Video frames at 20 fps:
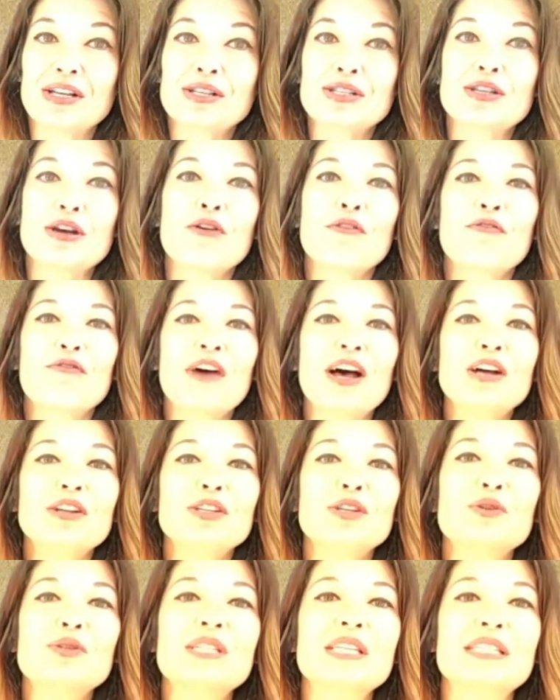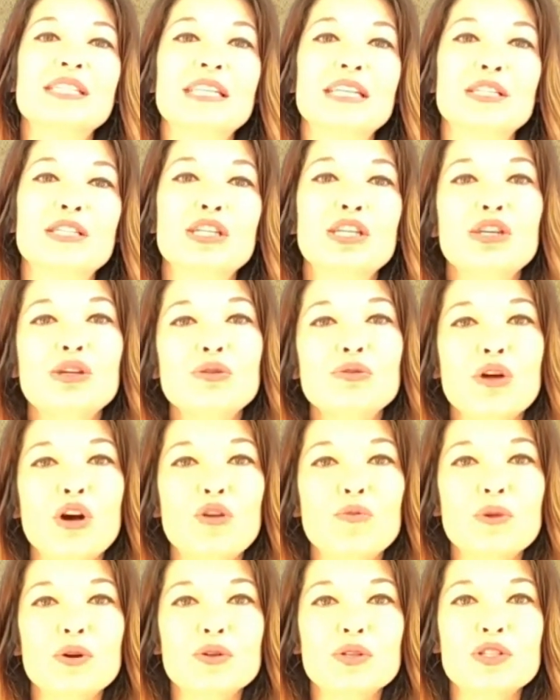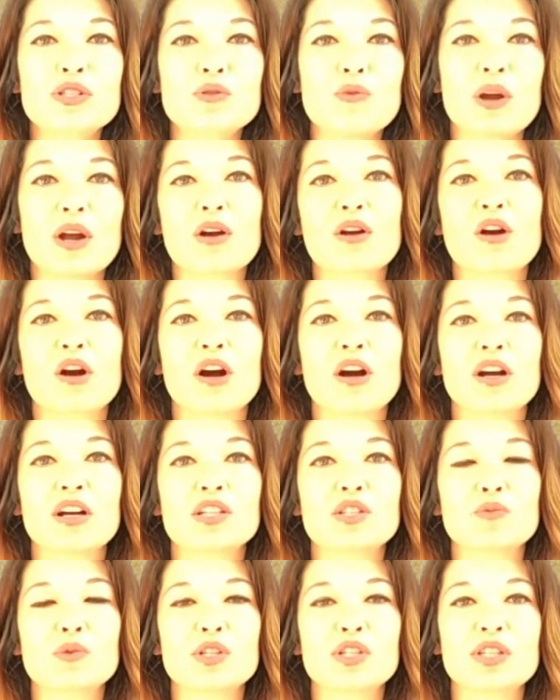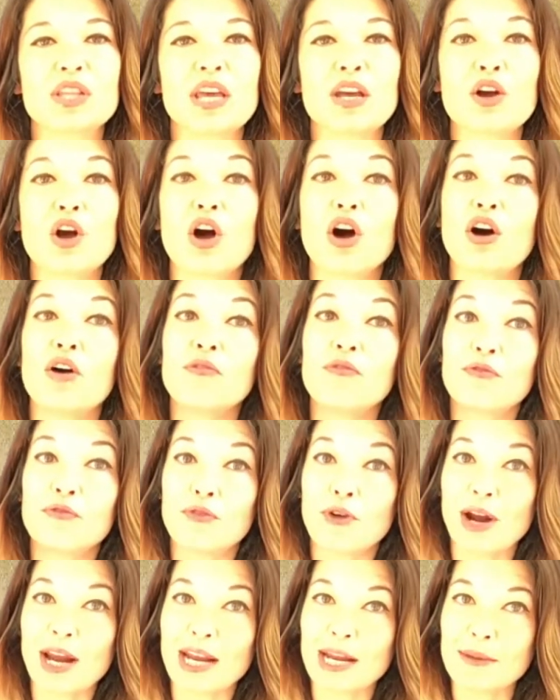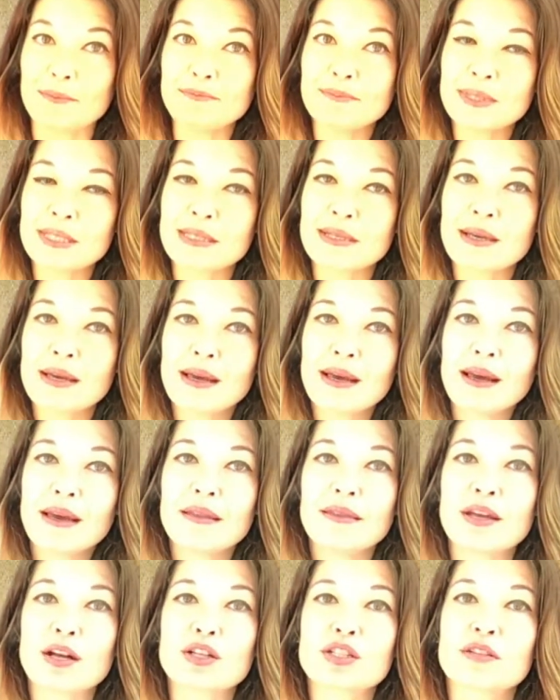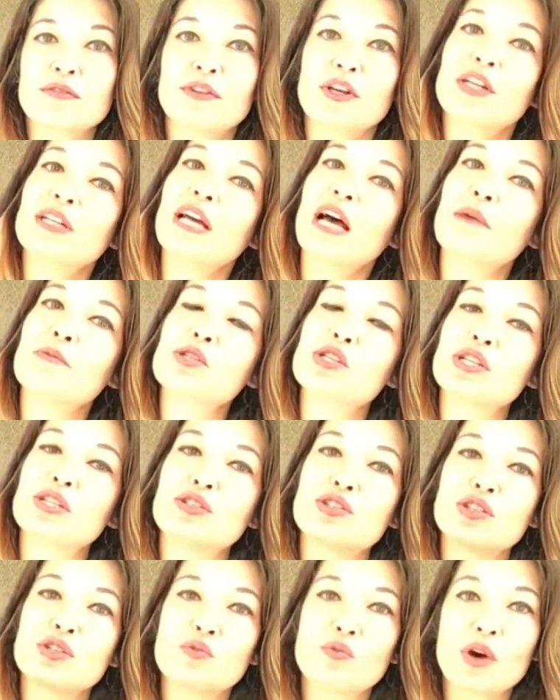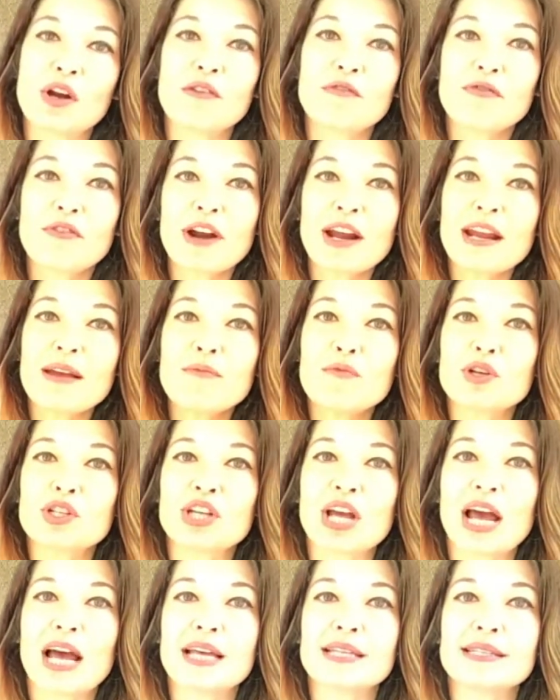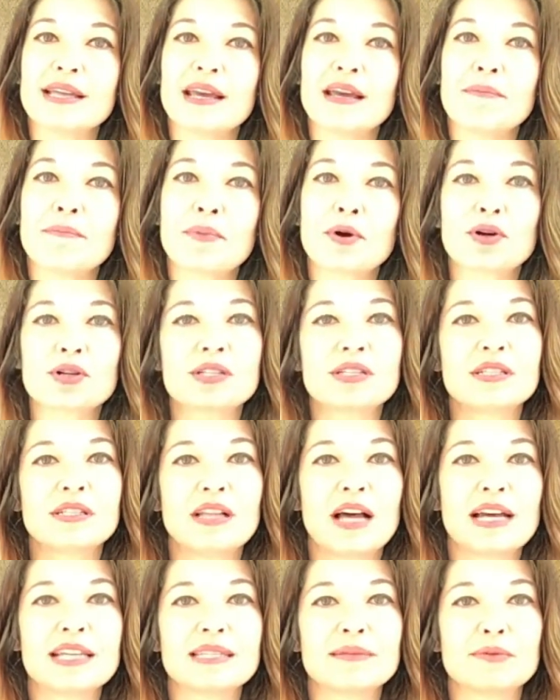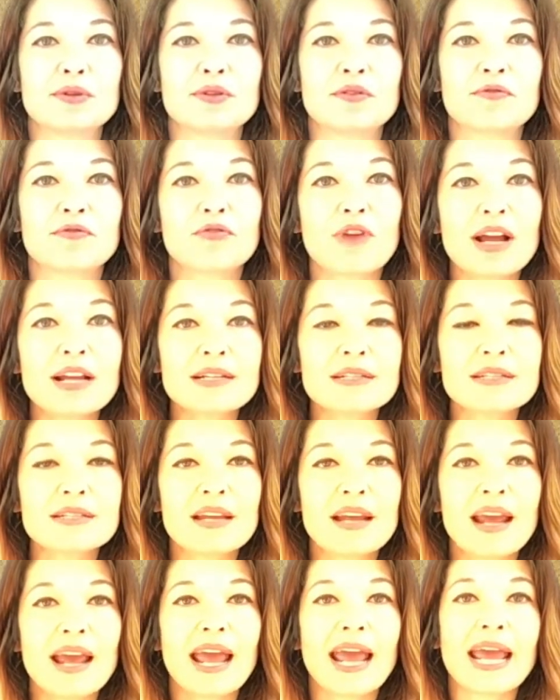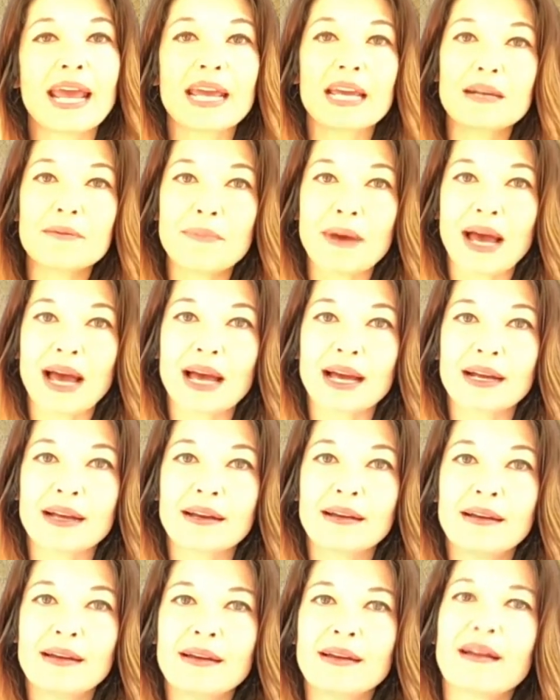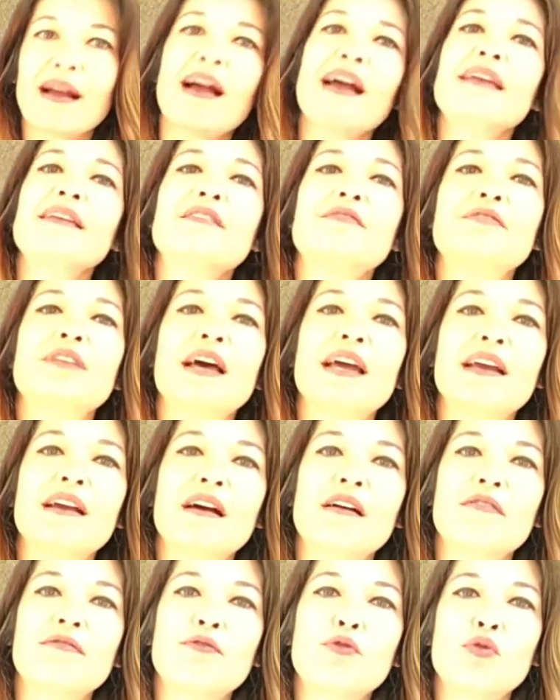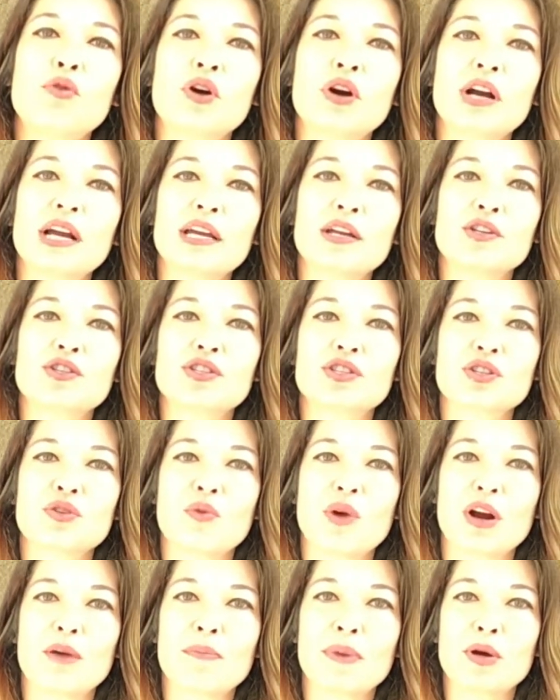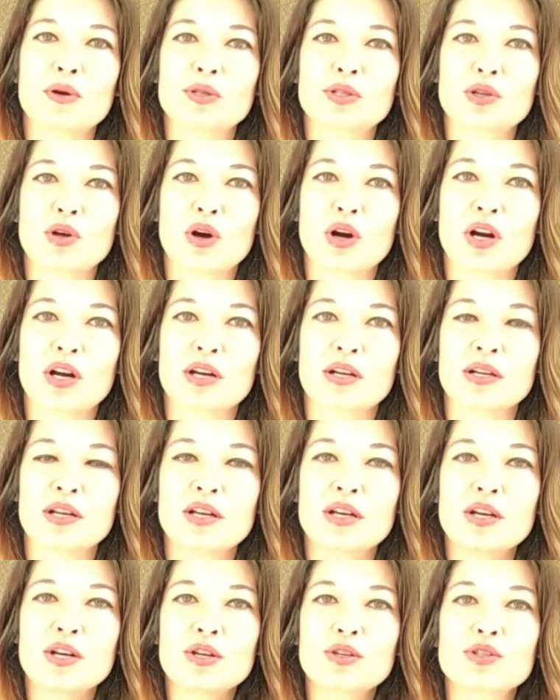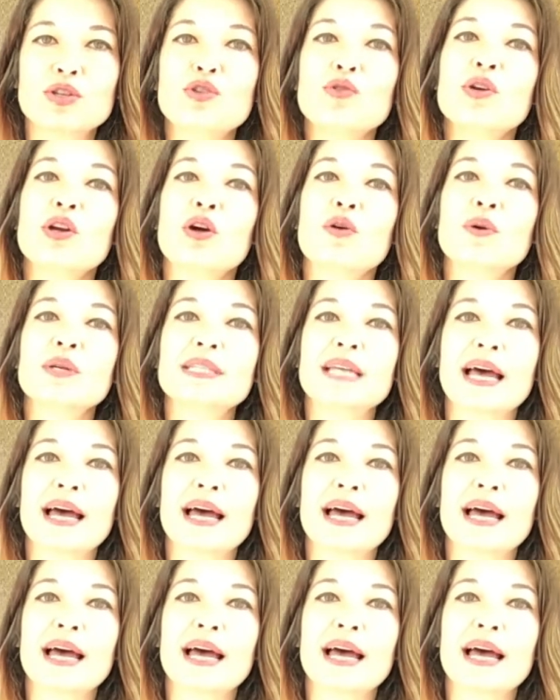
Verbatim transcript: So Felt uses these cute, almost square cards, which they call frames. Their default option is just one frame, which has a personalizable front and back, kind of like a 4-inch square postcard. So you can always